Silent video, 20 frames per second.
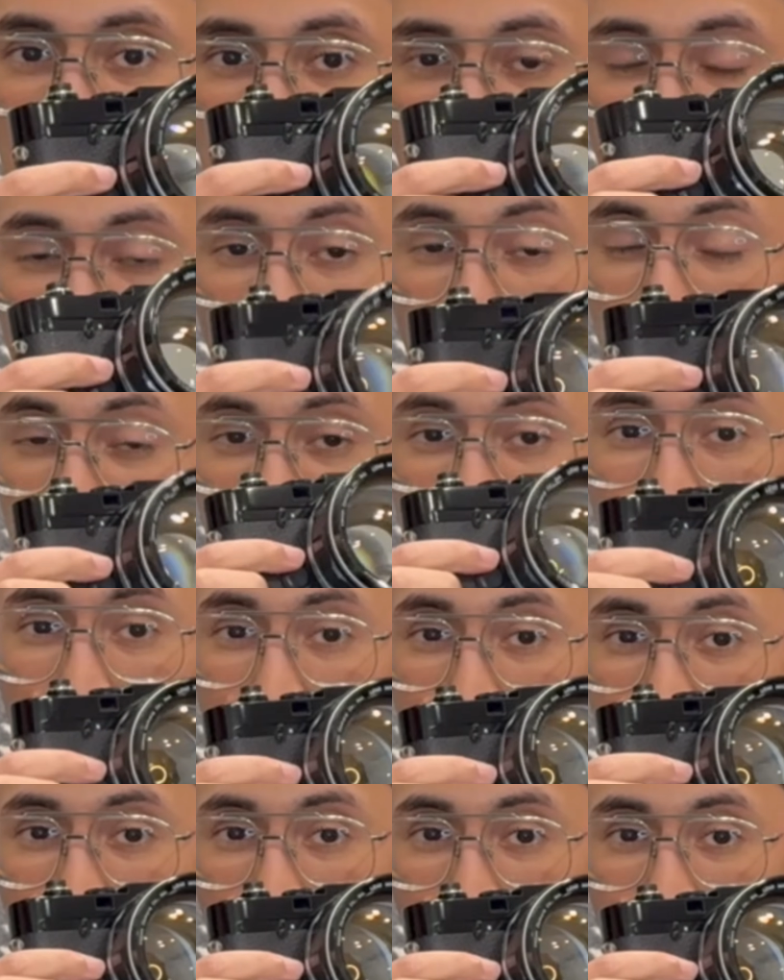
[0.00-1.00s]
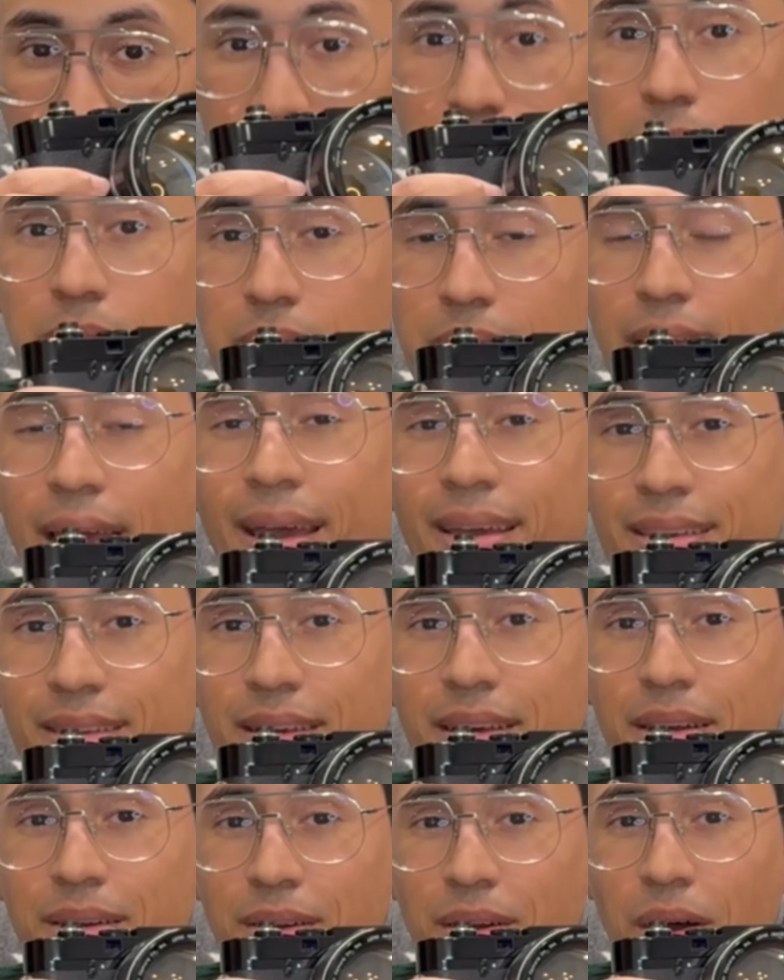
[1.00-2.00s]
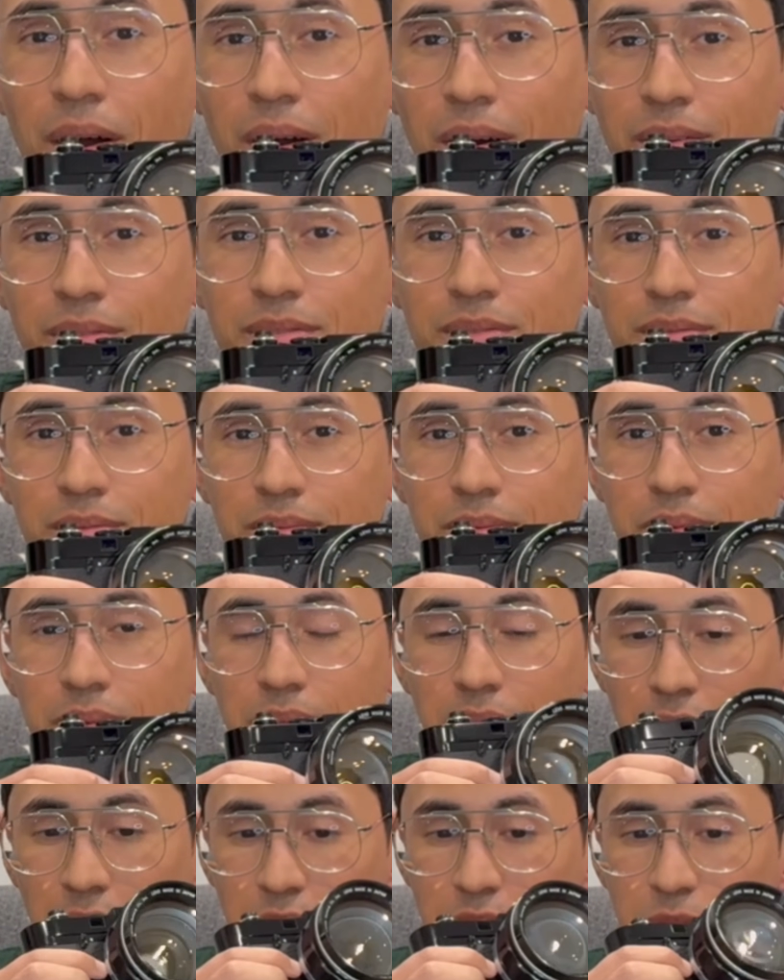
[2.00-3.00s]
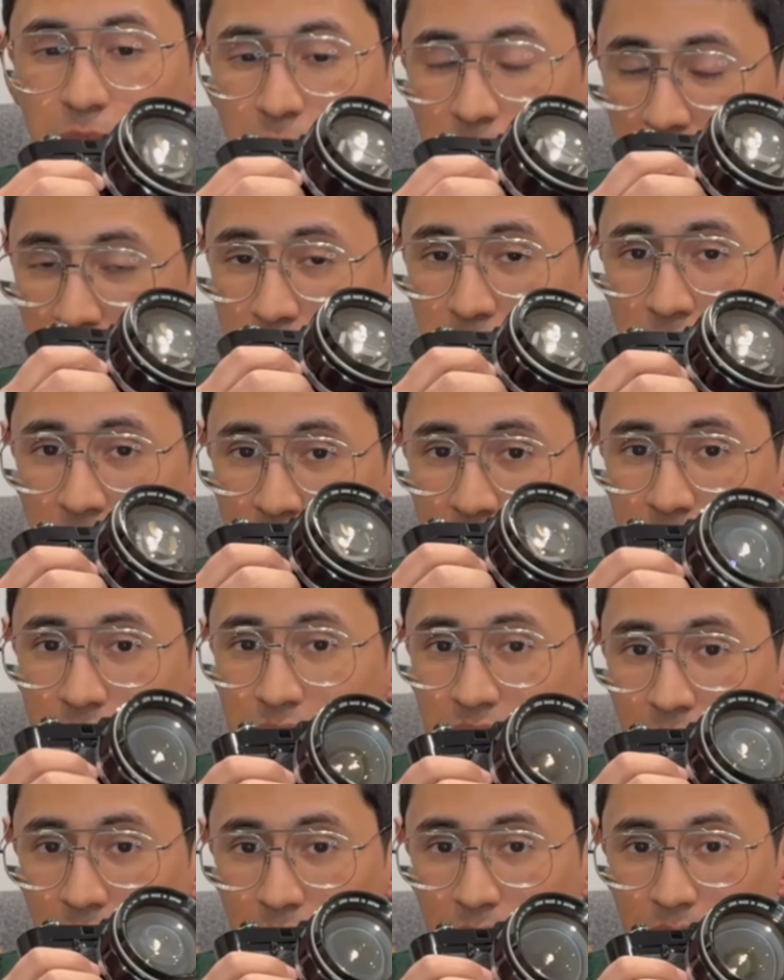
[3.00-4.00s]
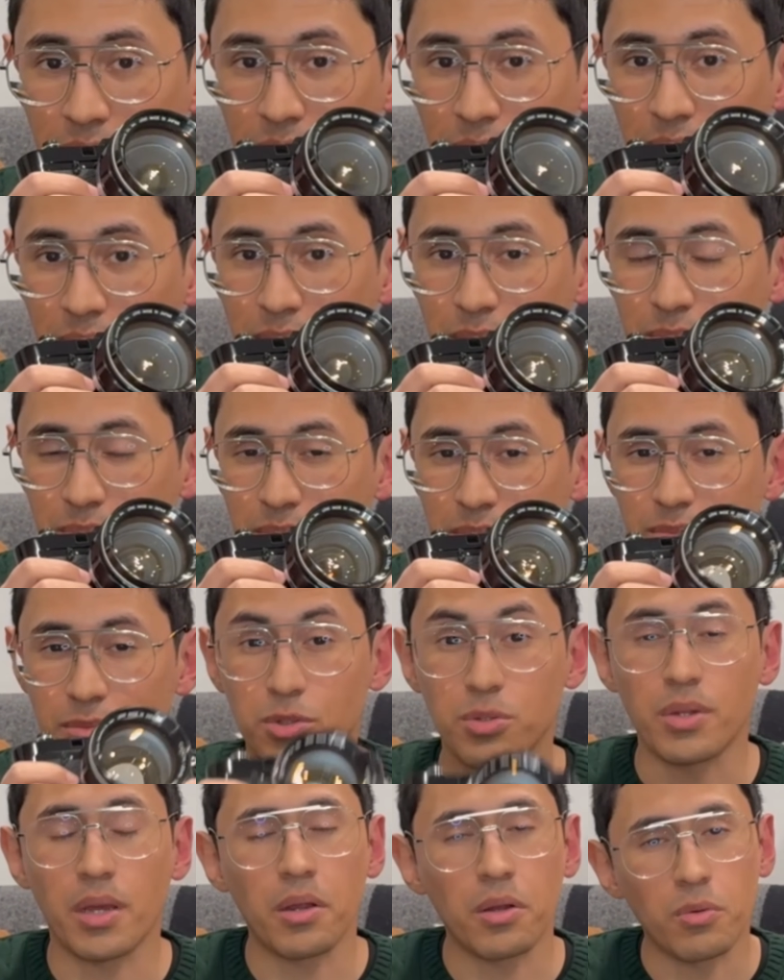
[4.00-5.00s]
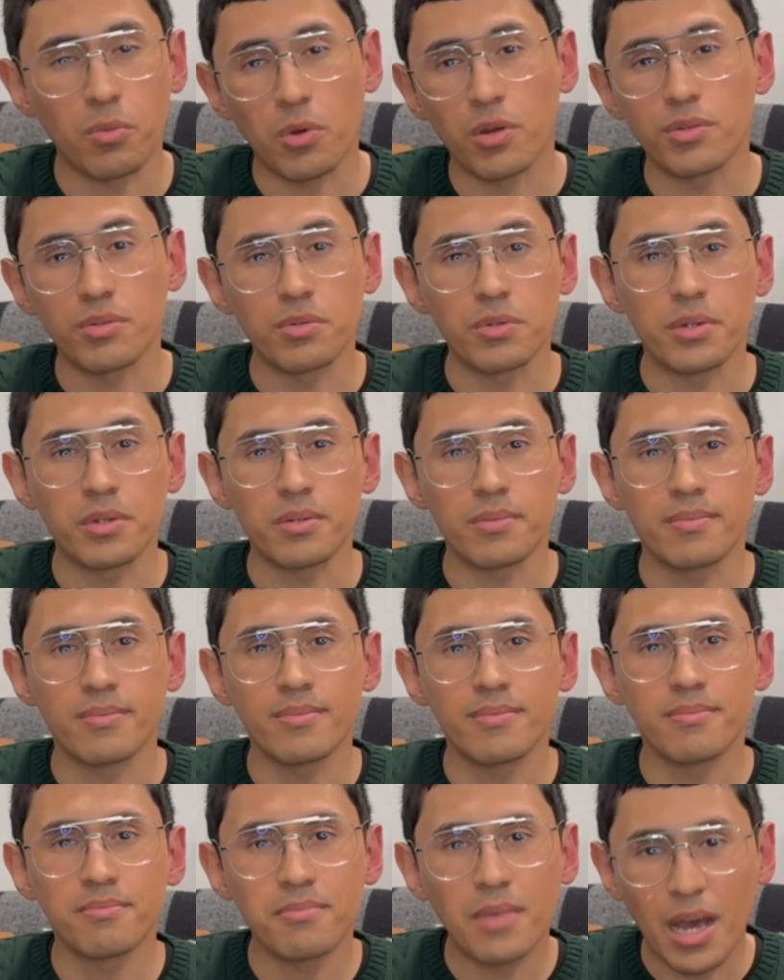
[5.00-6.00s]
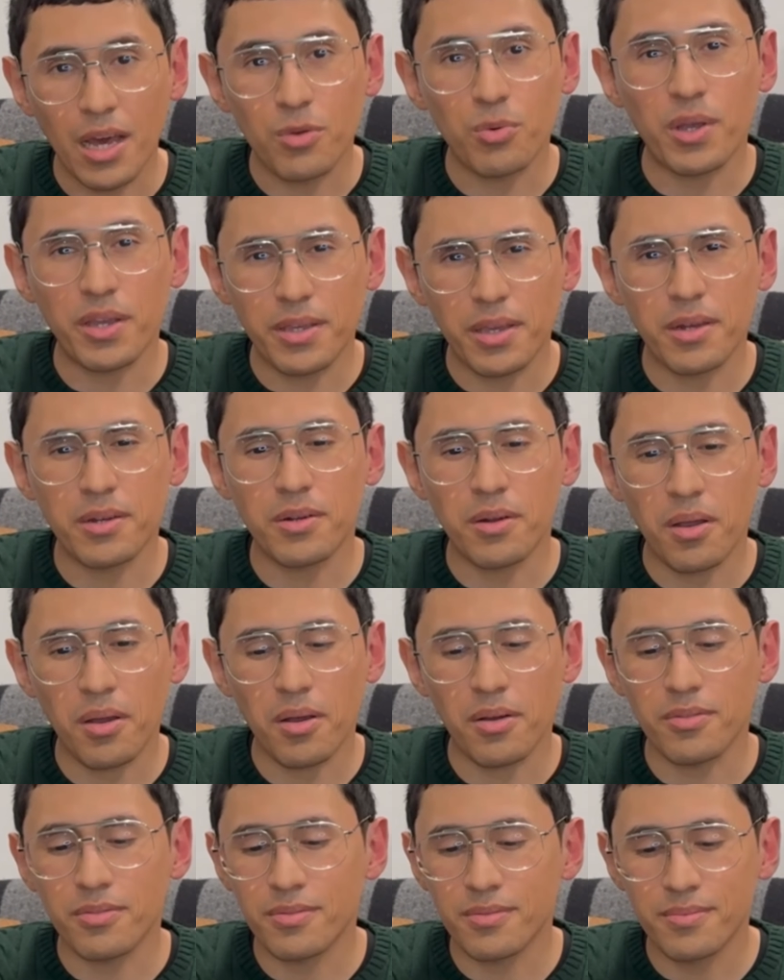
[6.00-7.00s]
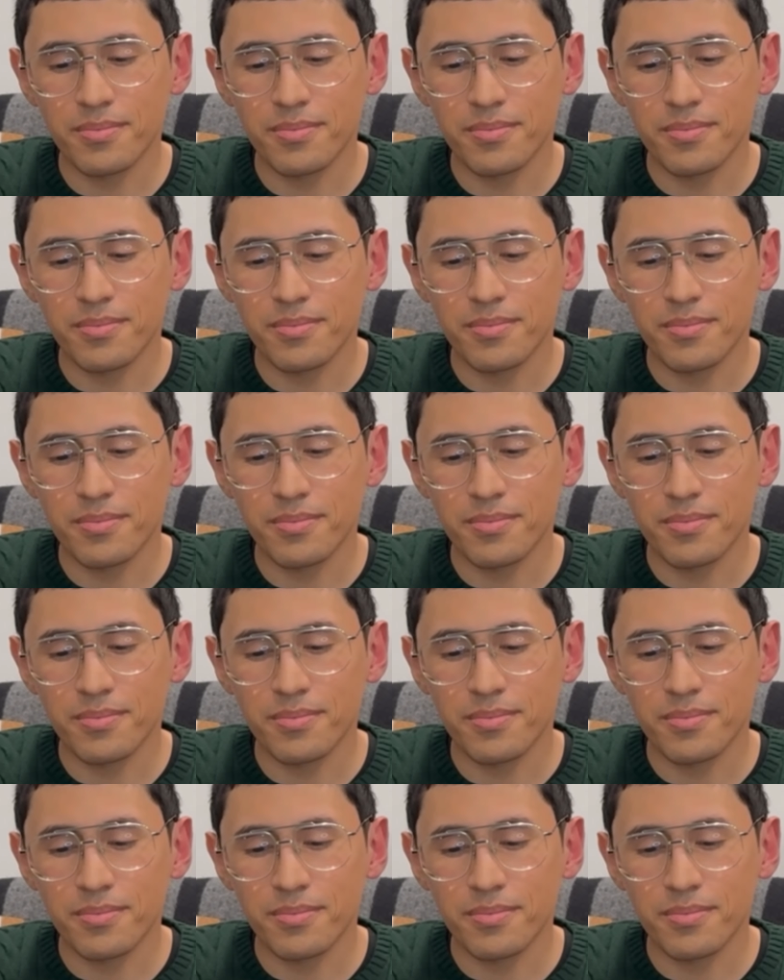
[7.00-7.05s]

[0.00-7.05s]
Once you get it on, you can't get it off. It's pretty much stuck there. So now you're wondering, how do I get it off?